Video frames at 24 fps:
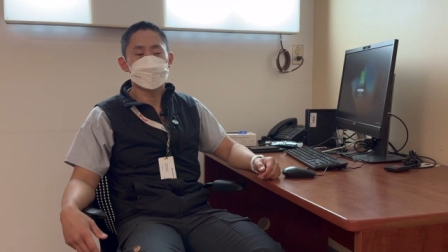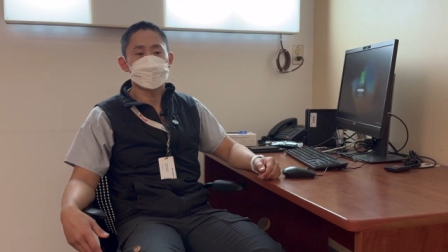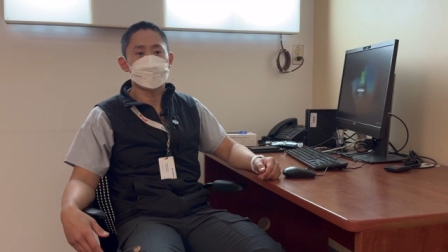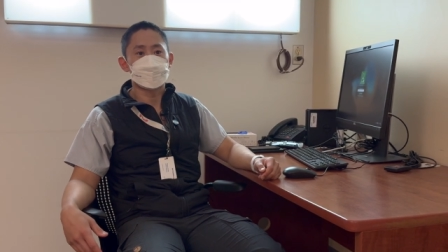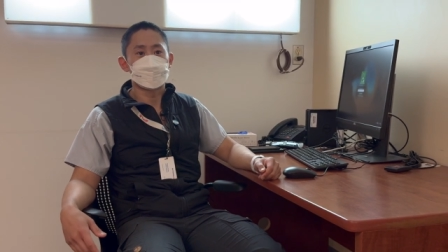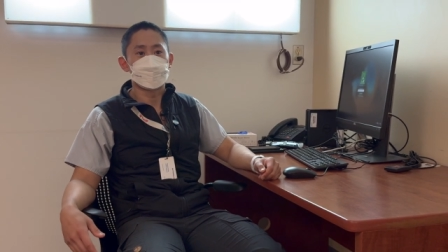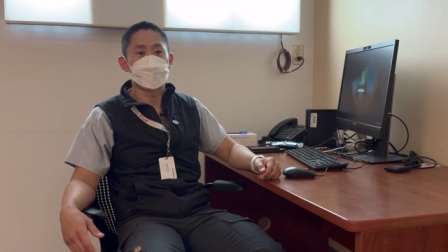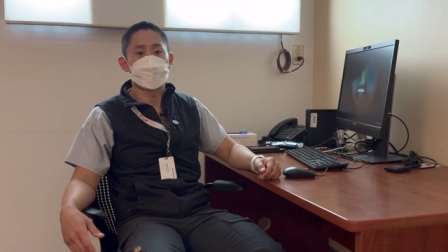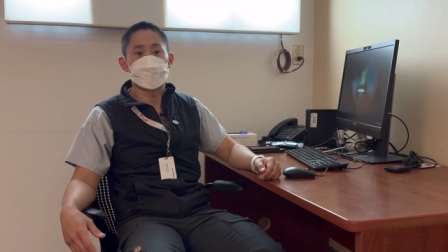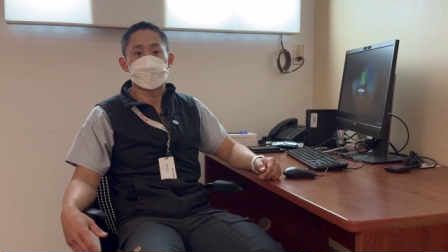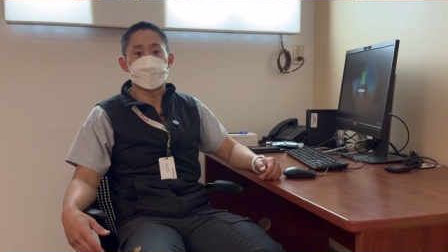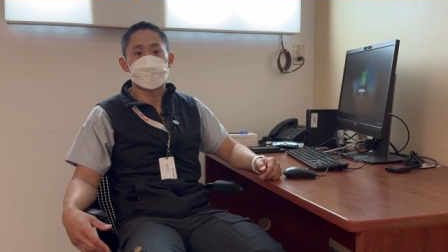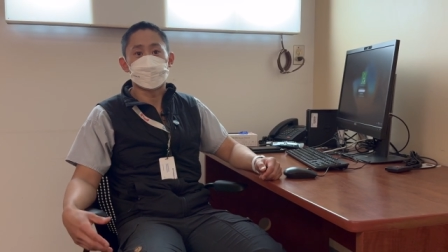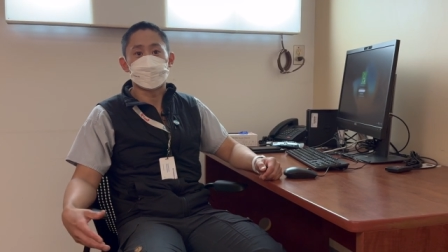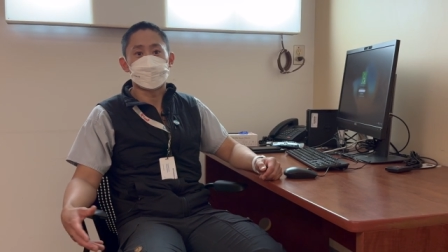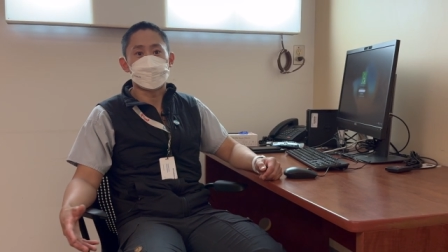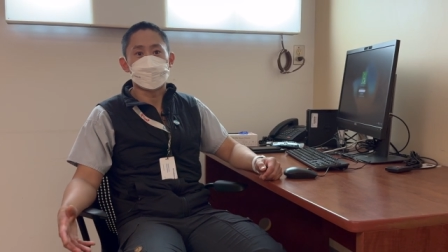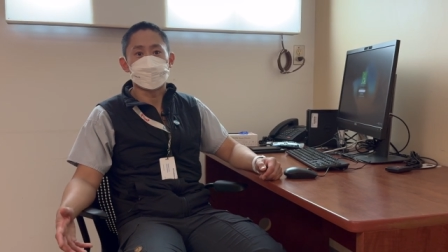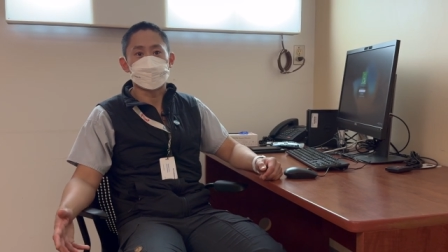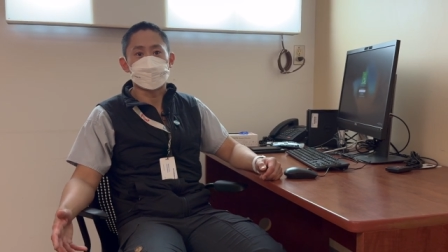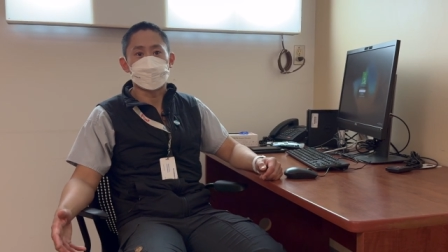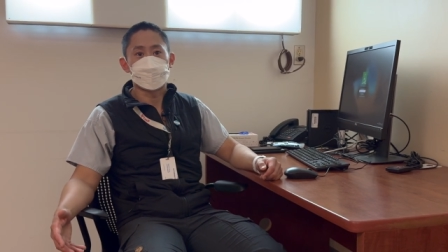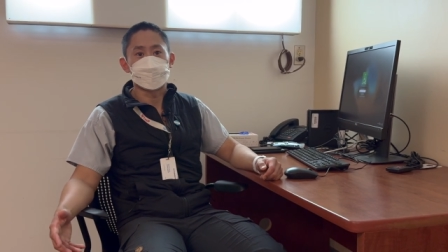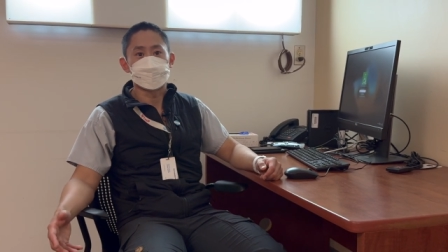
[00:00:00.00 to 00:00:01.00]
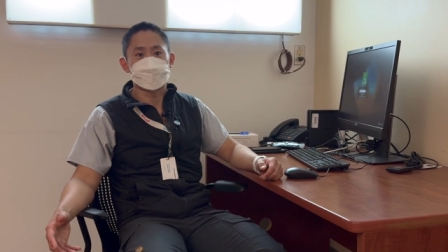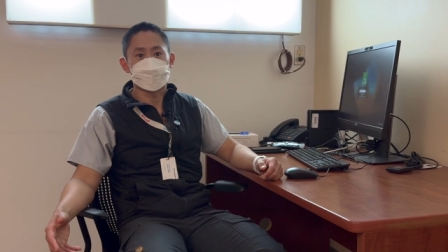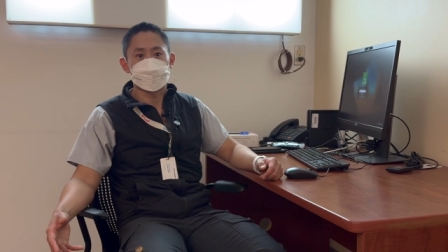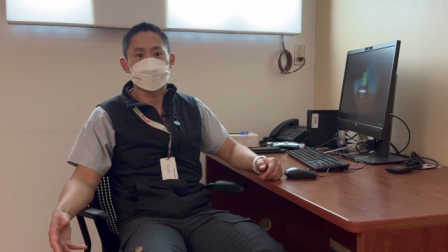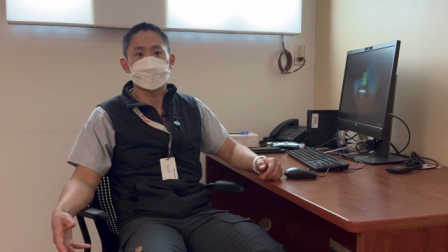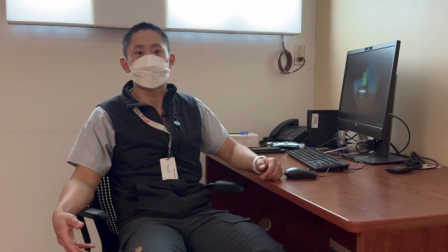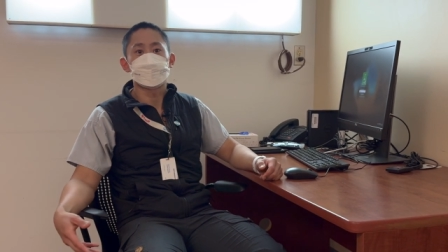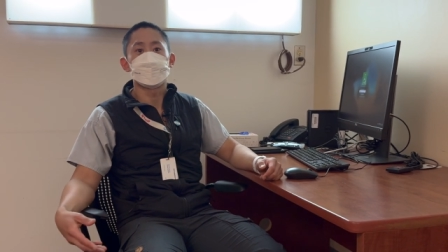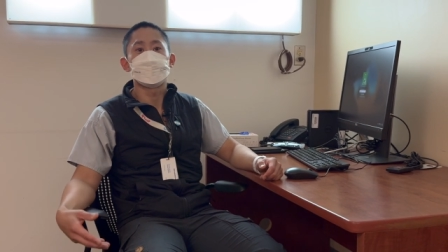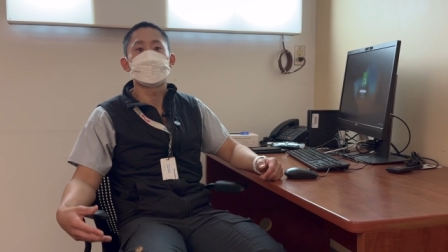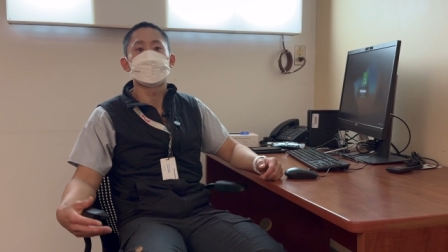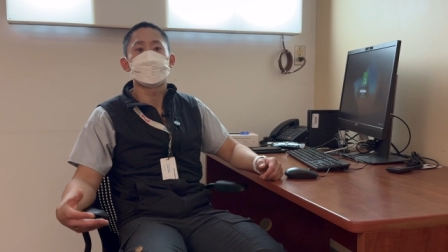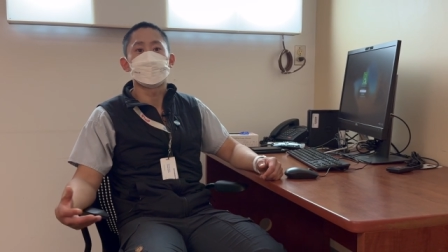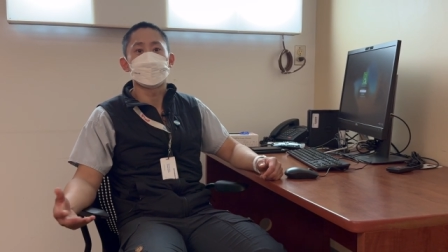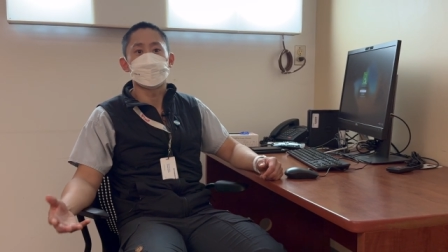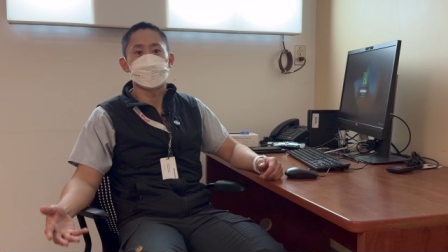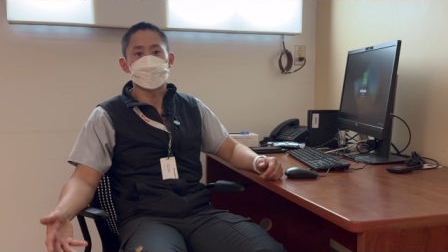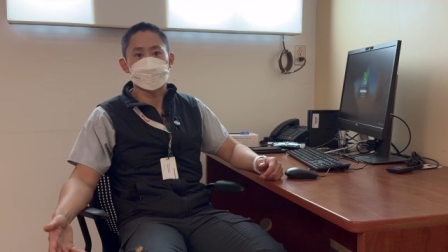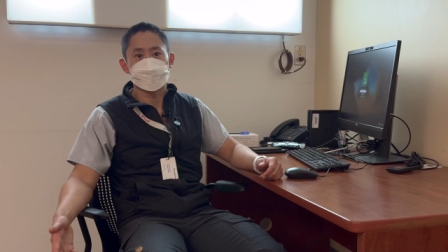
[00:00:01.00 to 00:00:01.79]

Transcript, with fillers: through identifying contact tracing and